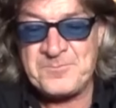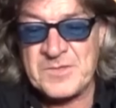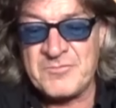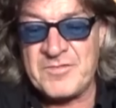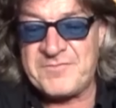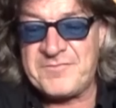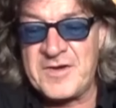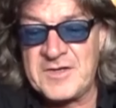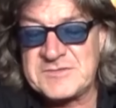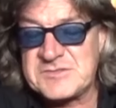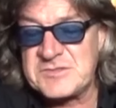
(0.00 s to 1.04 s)

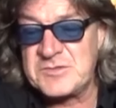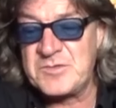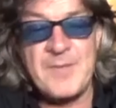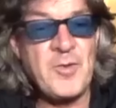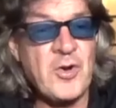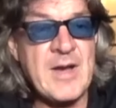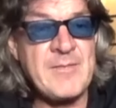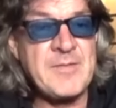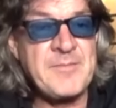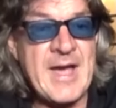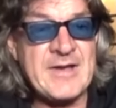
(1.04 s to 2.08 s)
referred to, I'm not
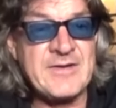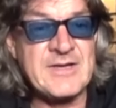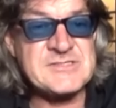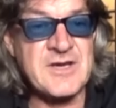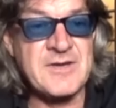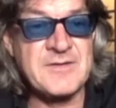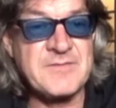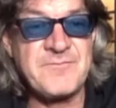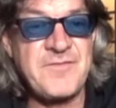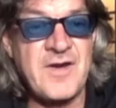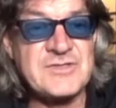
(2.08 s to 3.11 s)
coming back unless I can
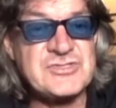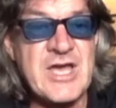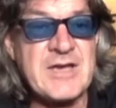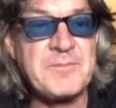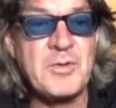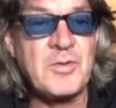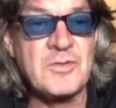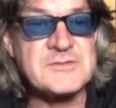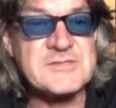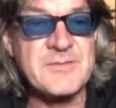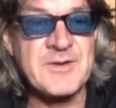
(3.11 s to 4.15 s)
fight Jake Paul or
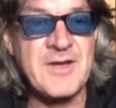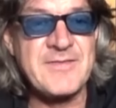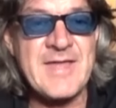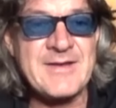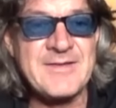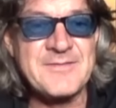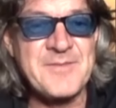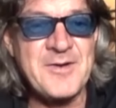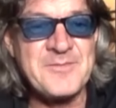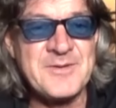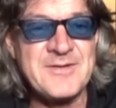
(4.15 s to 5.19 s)
someone like that at the
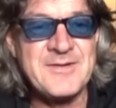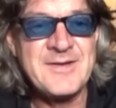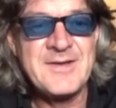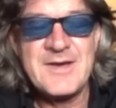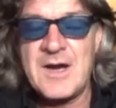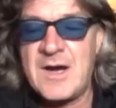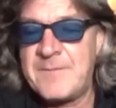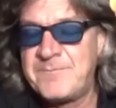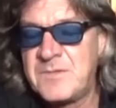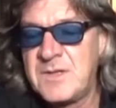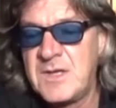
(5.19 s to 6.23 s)
moment.
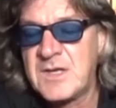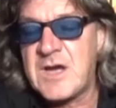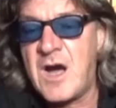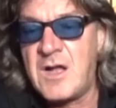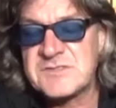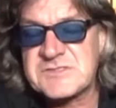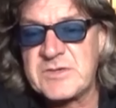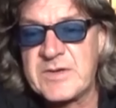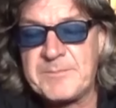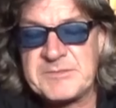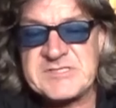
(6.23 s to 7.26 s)
Um, Carl's doing
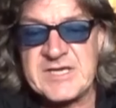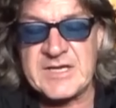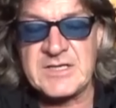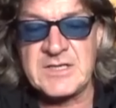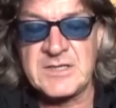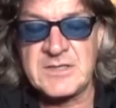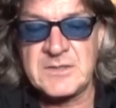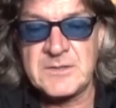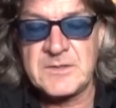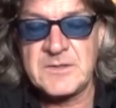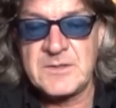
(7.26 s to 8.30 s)
a particular,
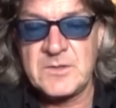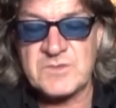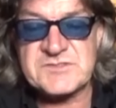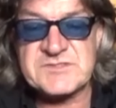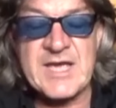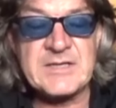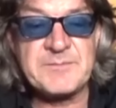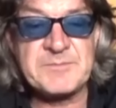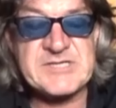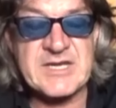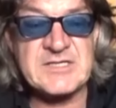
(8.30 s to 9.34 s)
or taking a
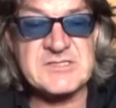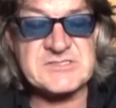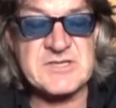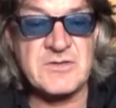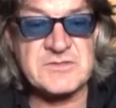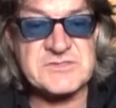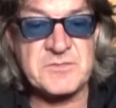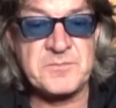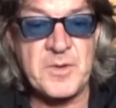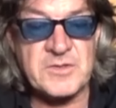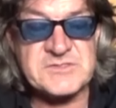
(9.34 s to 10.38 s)
particular stance on
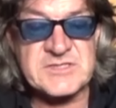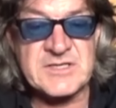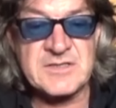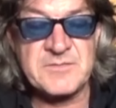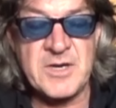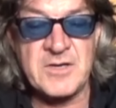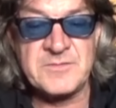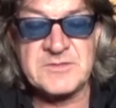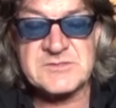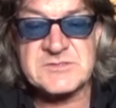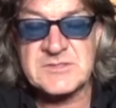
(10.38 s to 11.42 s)
boxing at the moment.